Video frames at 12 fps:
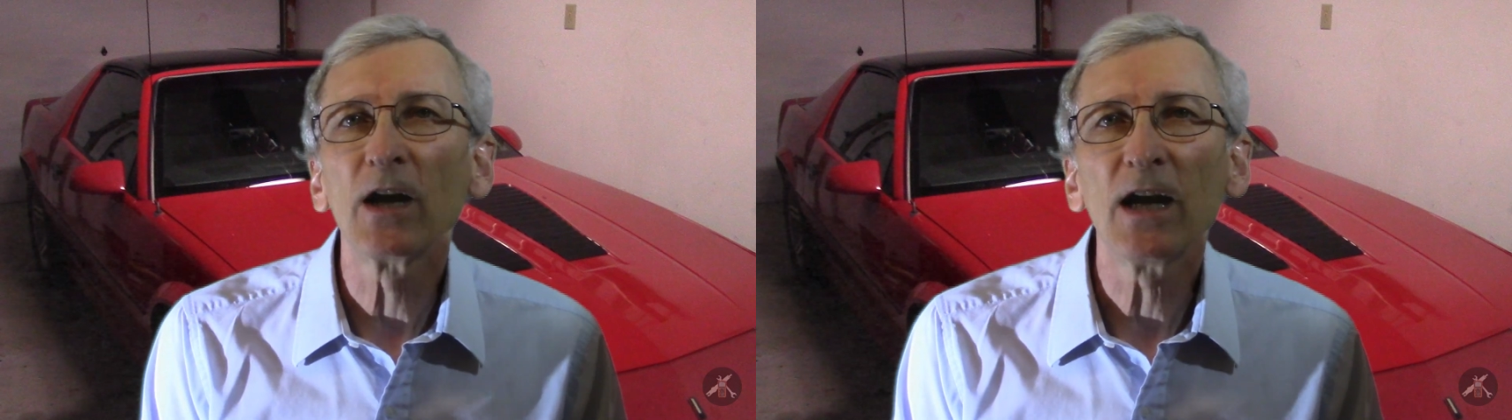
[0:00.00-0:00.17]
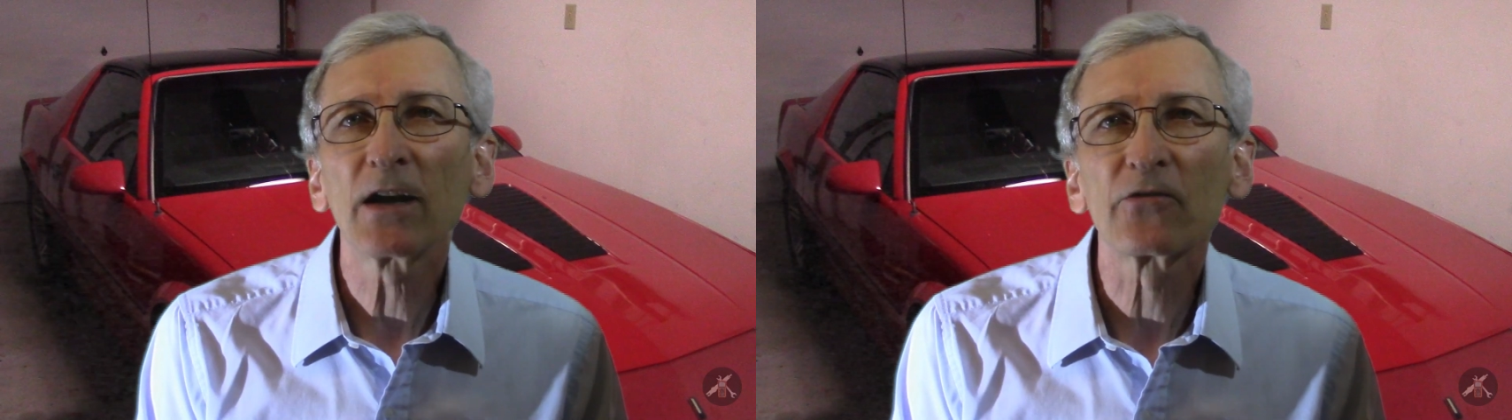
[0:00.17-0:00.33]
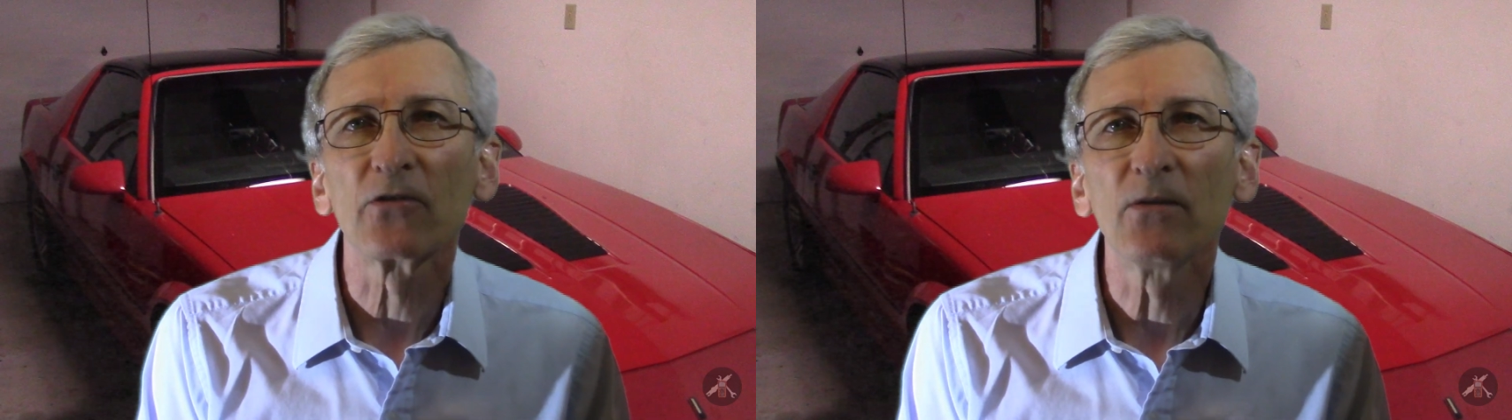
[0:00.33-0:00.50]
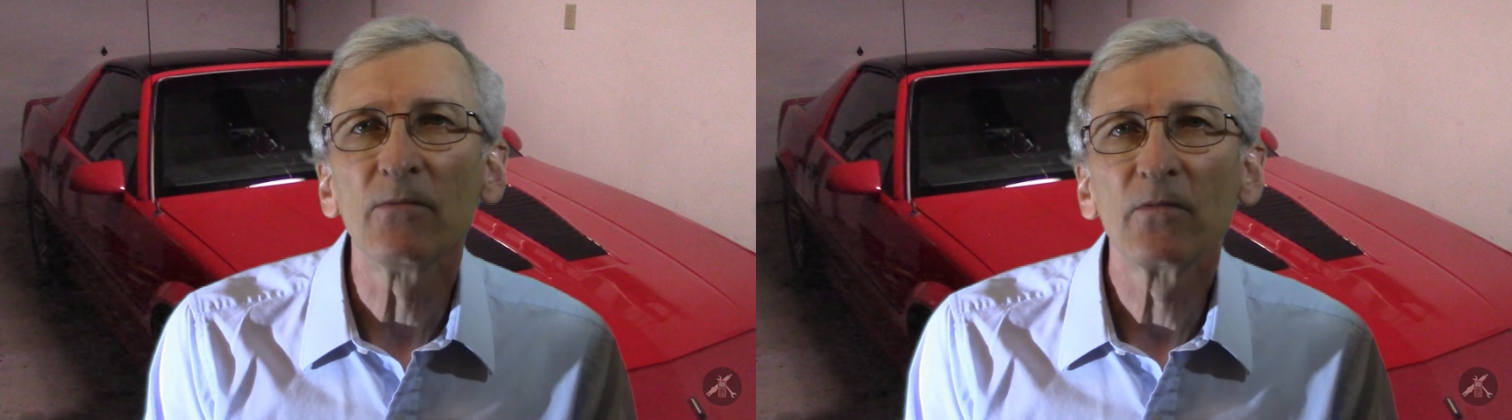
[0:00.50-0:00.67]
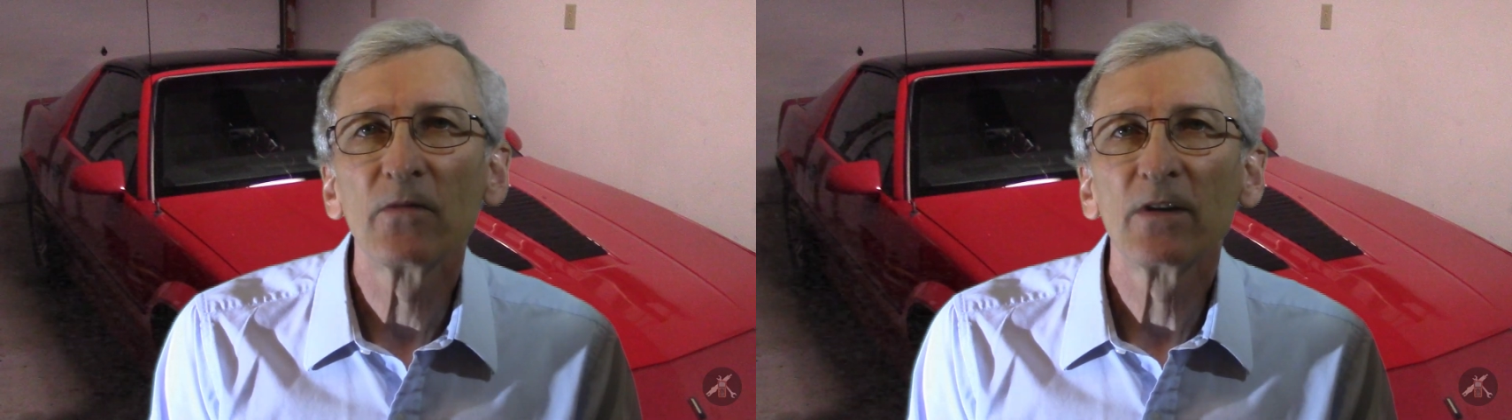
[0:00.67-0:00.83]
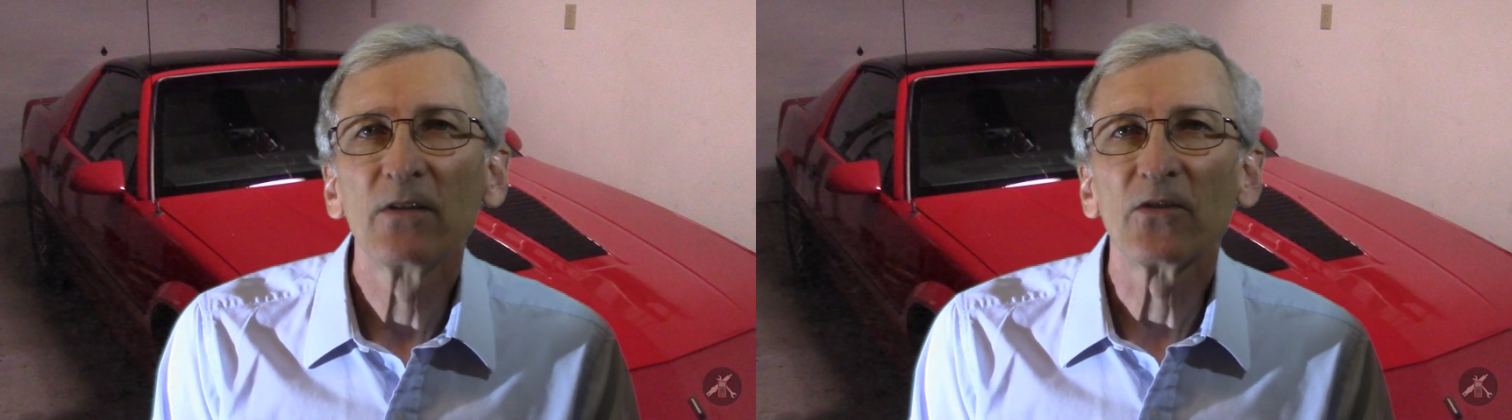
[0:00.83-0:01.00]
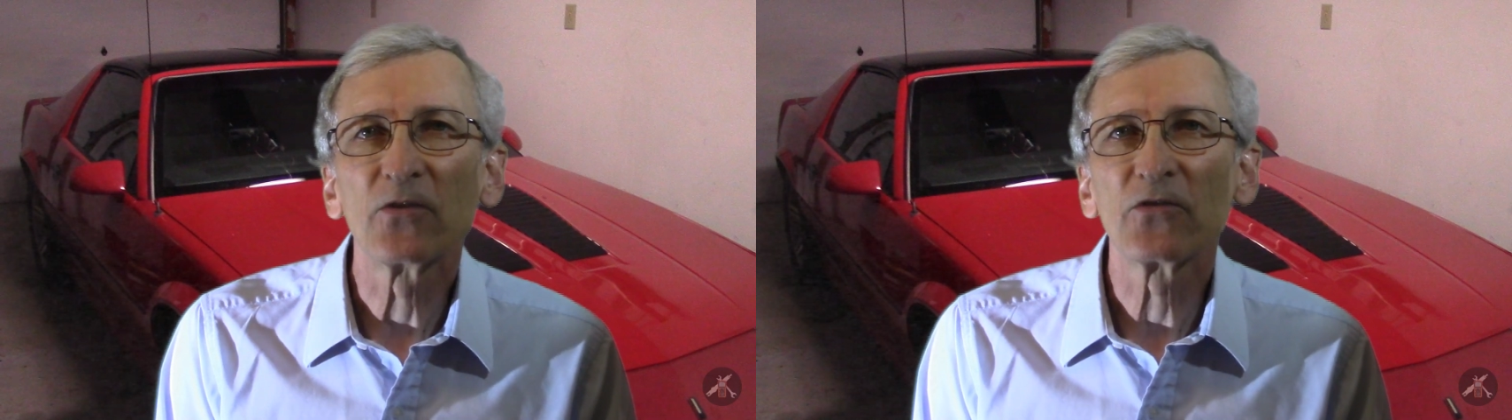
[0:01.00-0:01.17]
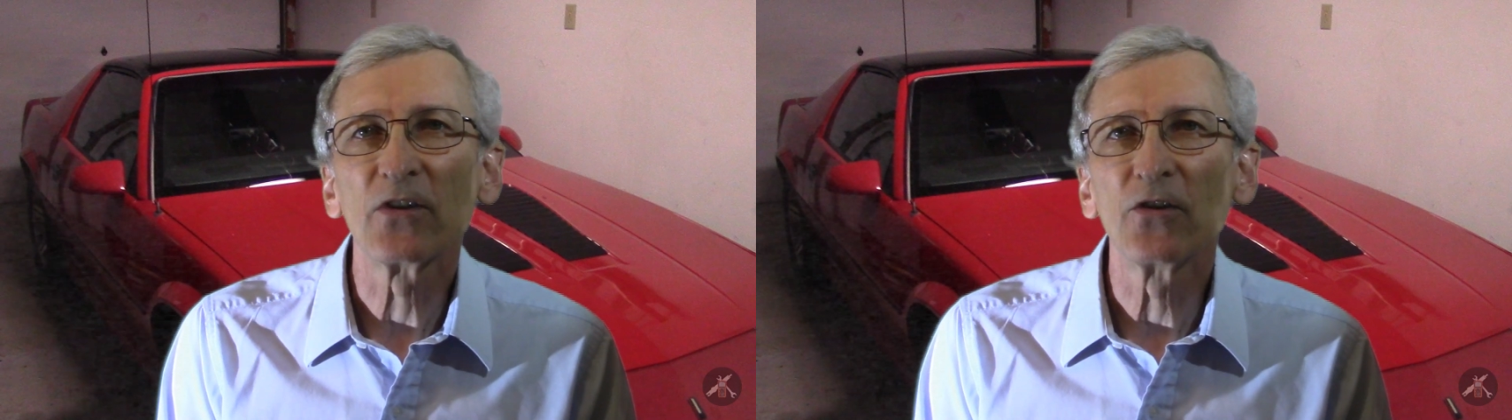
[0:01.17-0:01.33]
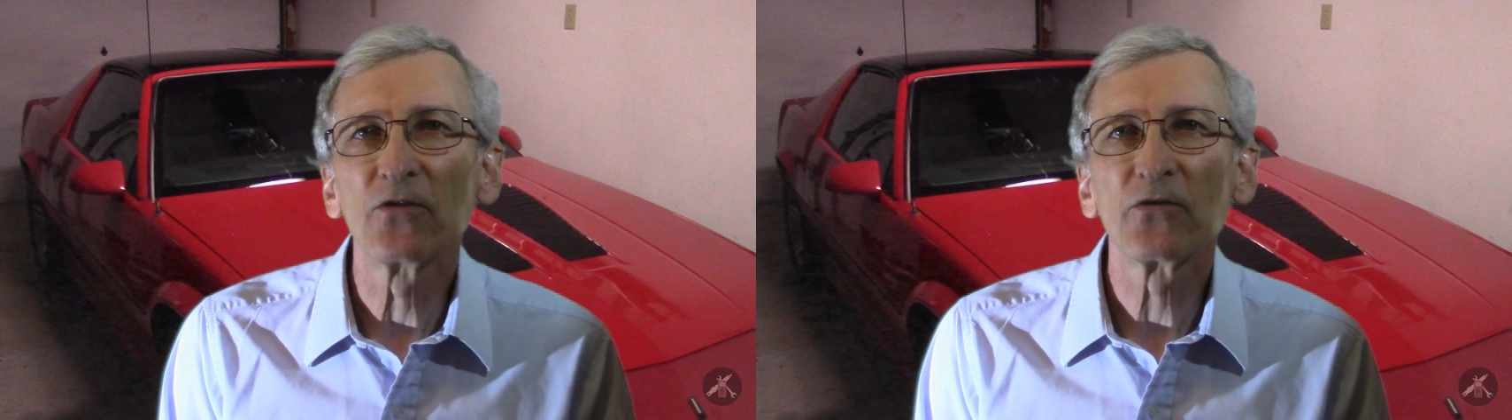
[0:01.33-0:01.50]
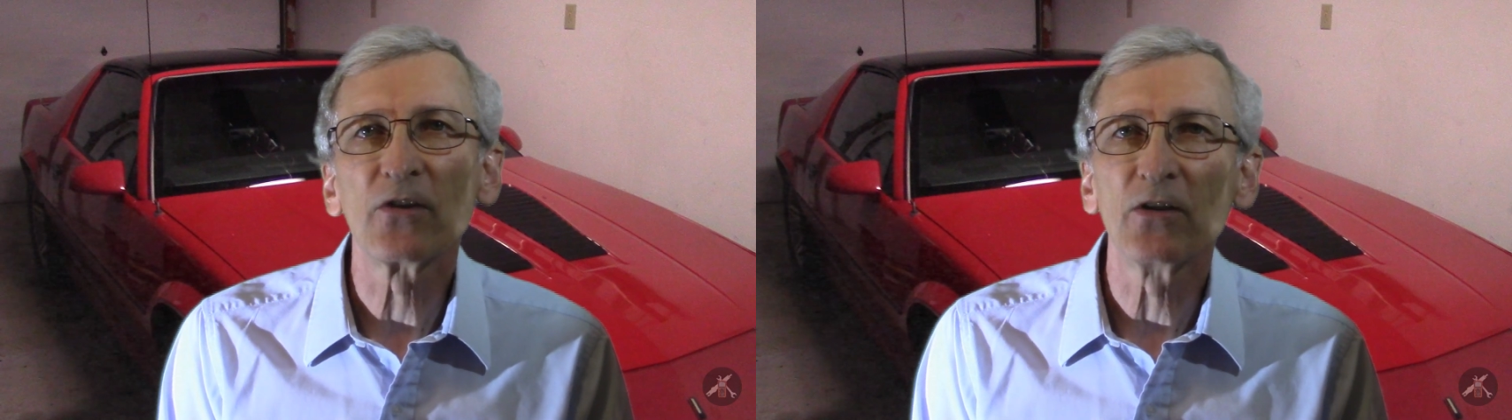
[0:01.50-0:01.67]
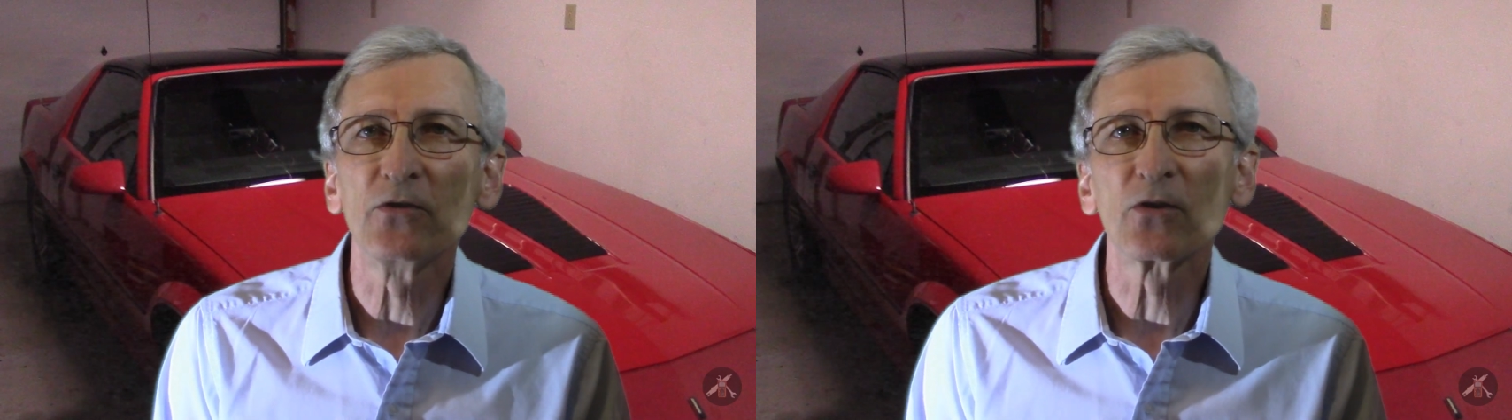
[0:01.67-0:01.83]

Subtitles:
axle that says on